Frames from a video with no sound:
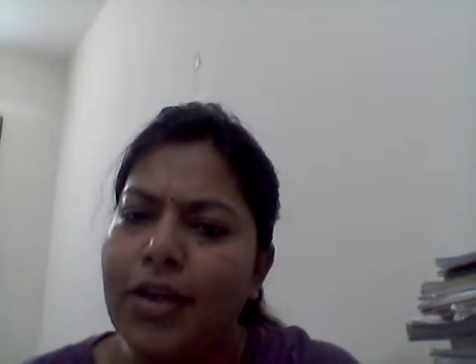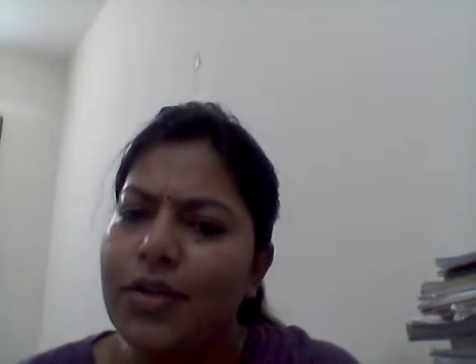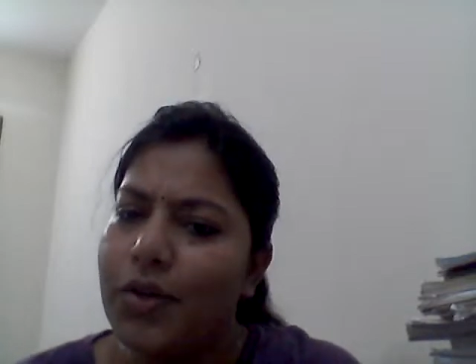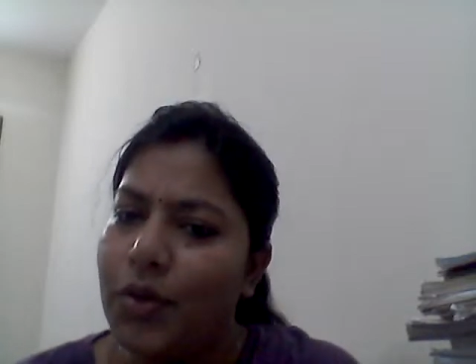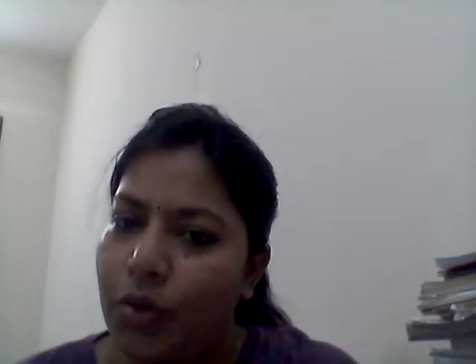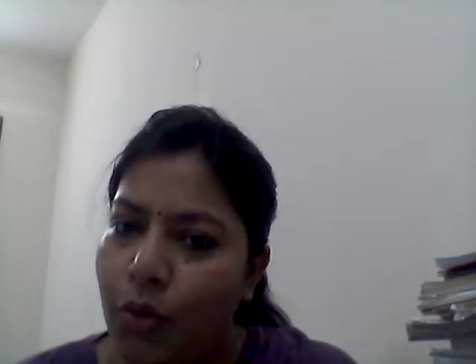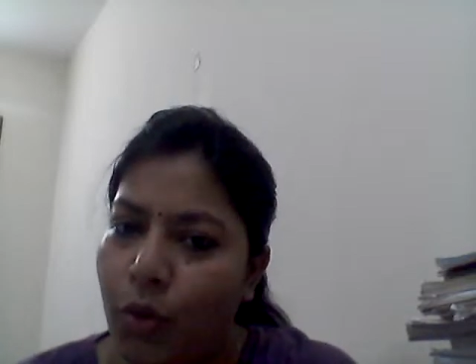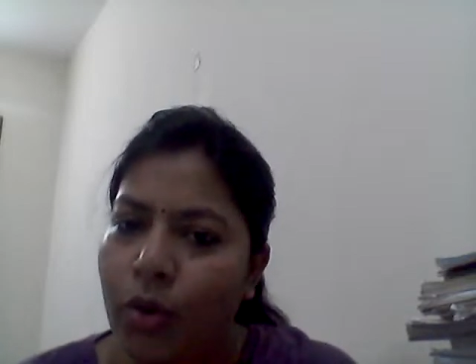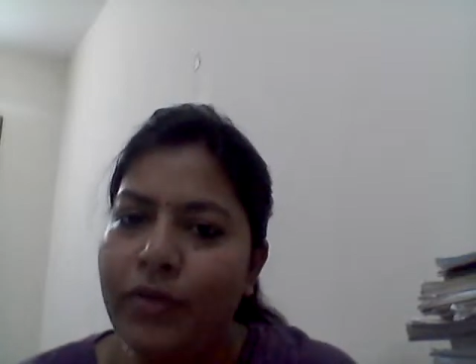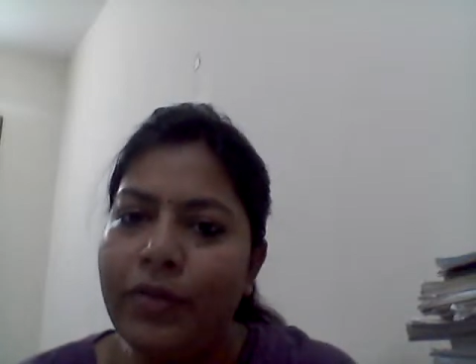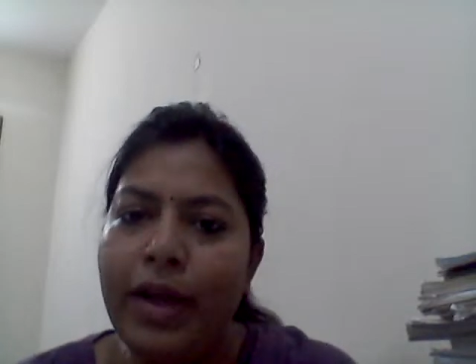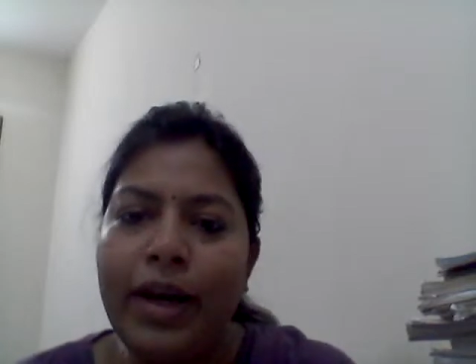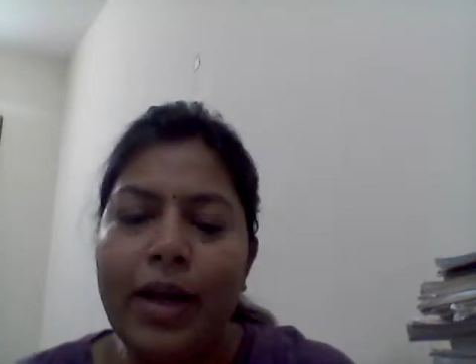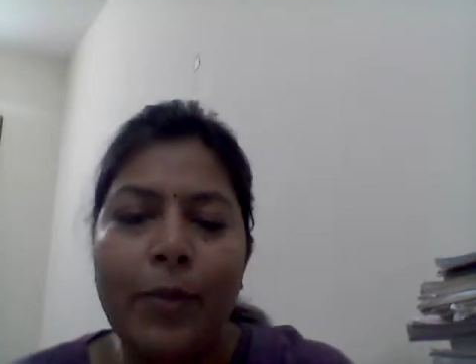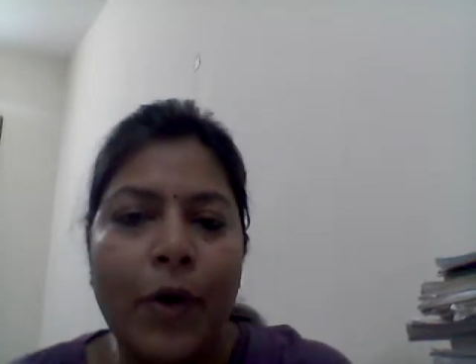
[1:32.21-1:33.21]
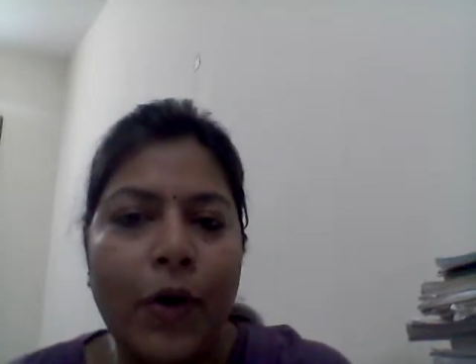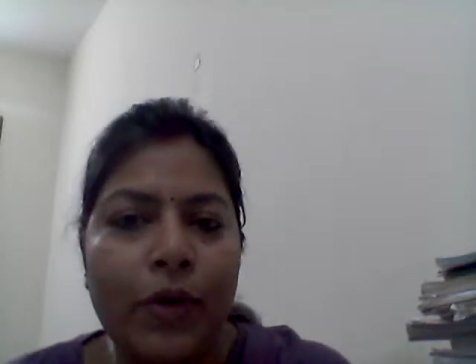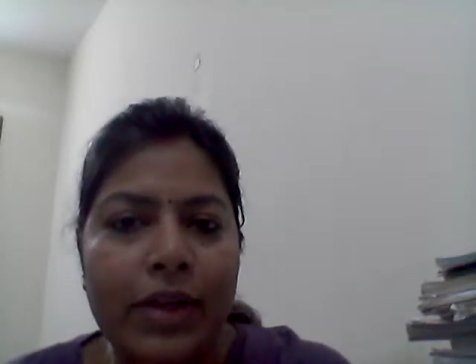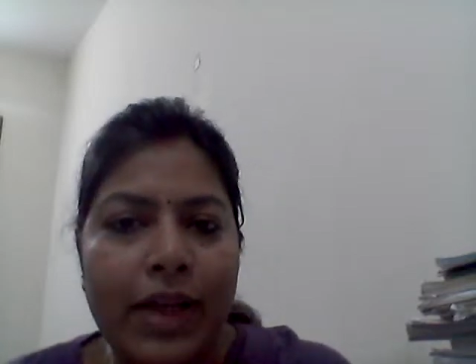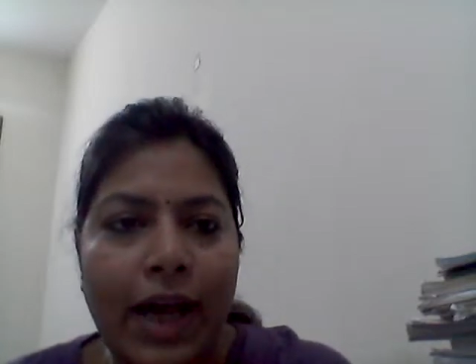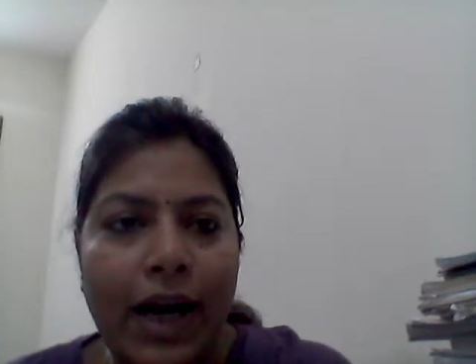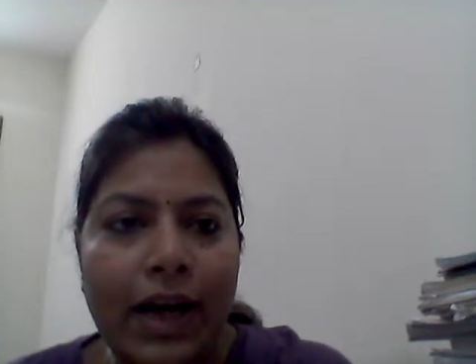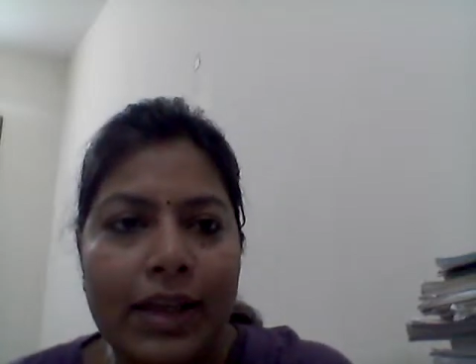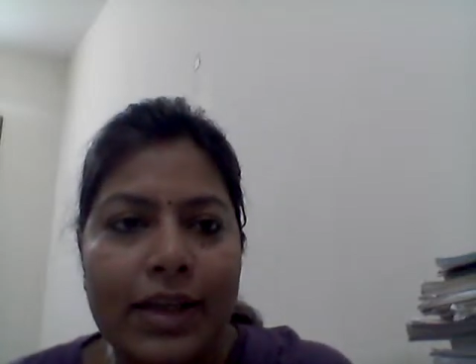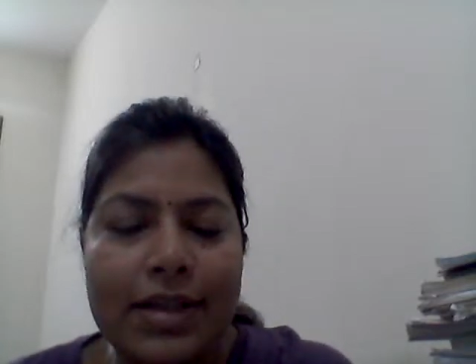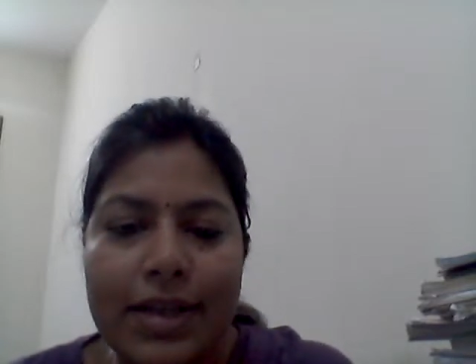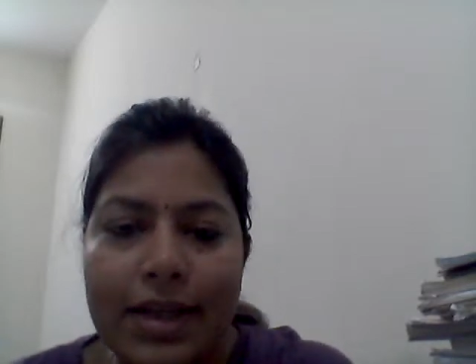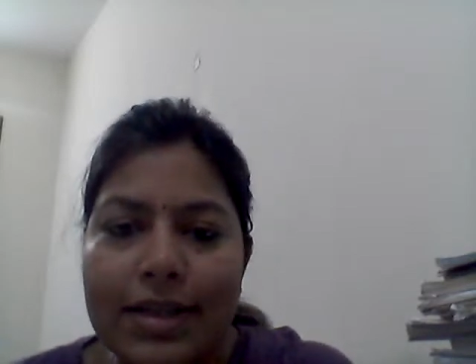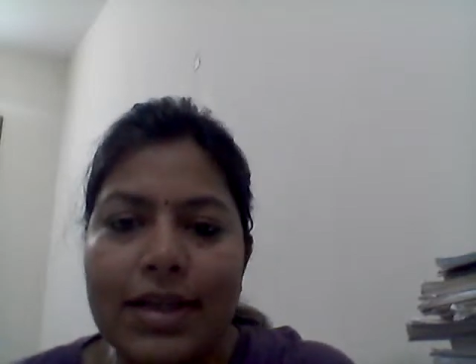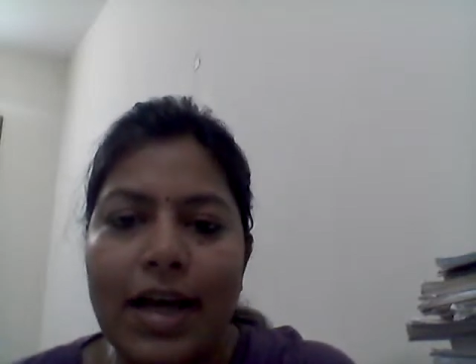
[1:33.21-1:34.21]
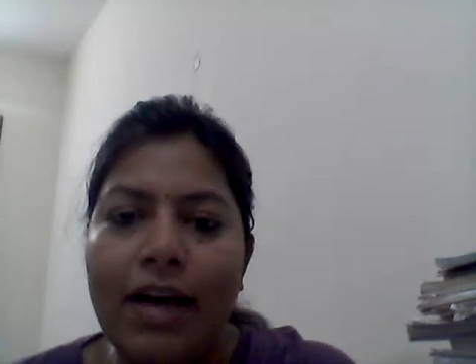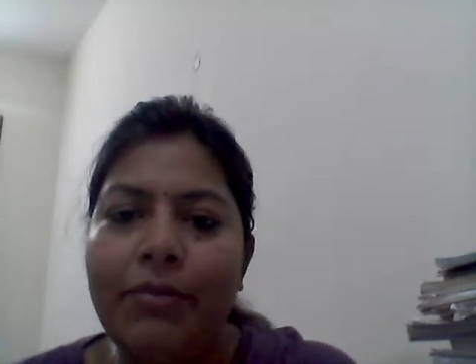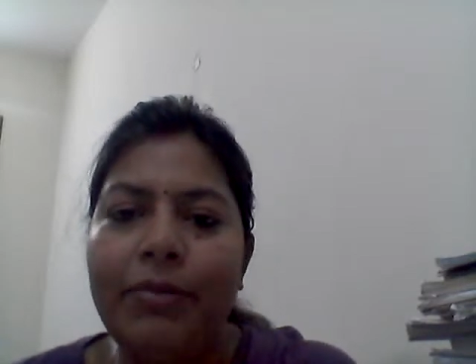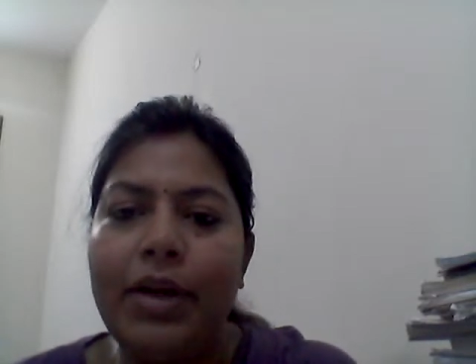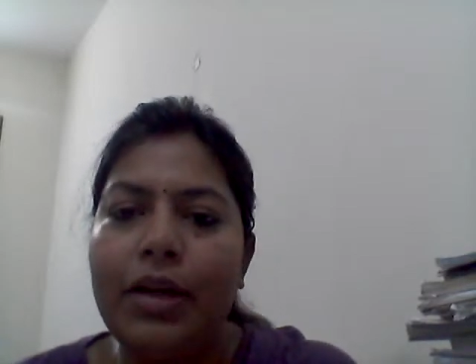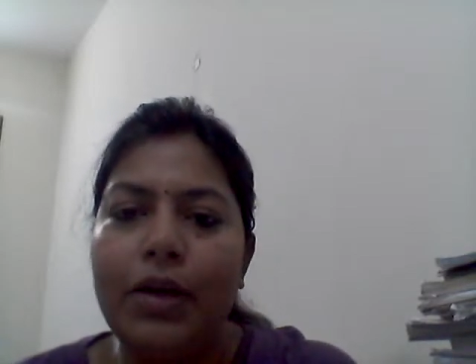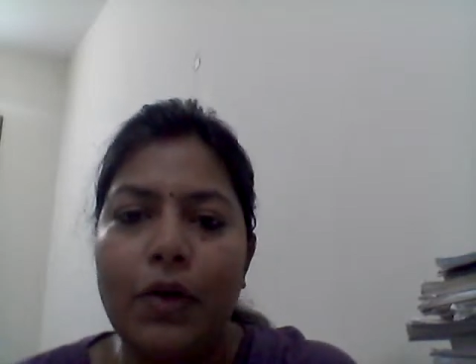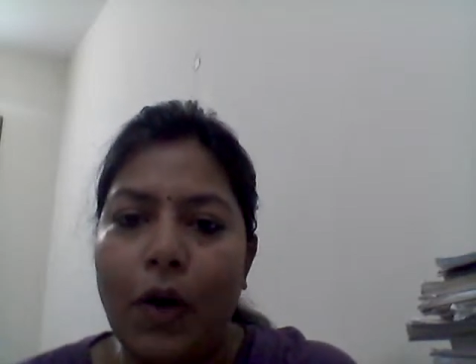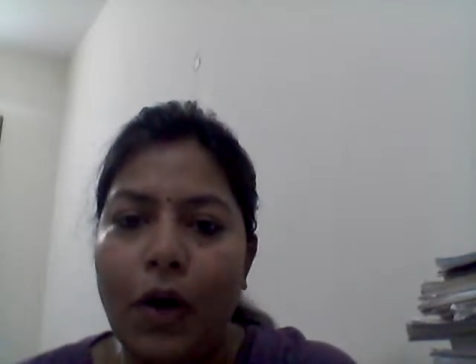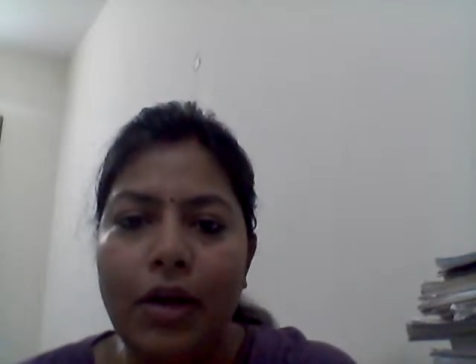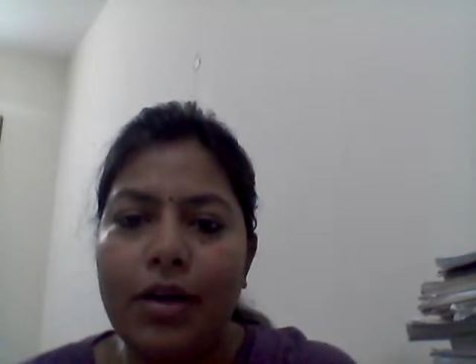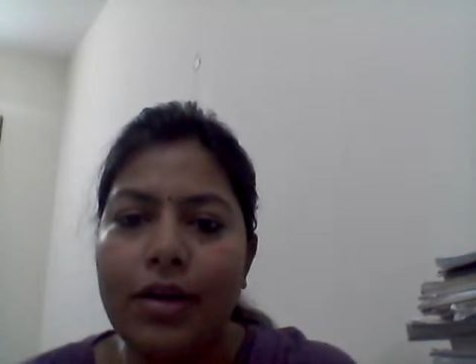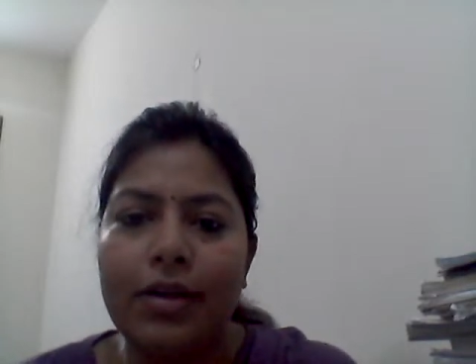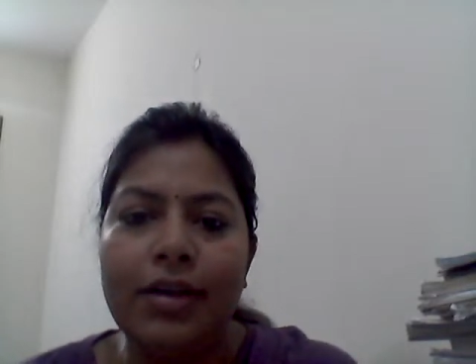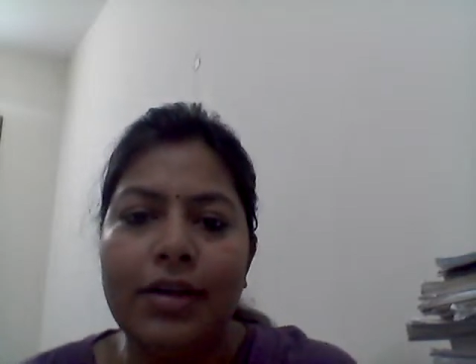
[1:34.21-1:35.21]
So don't worry about that. This exam will not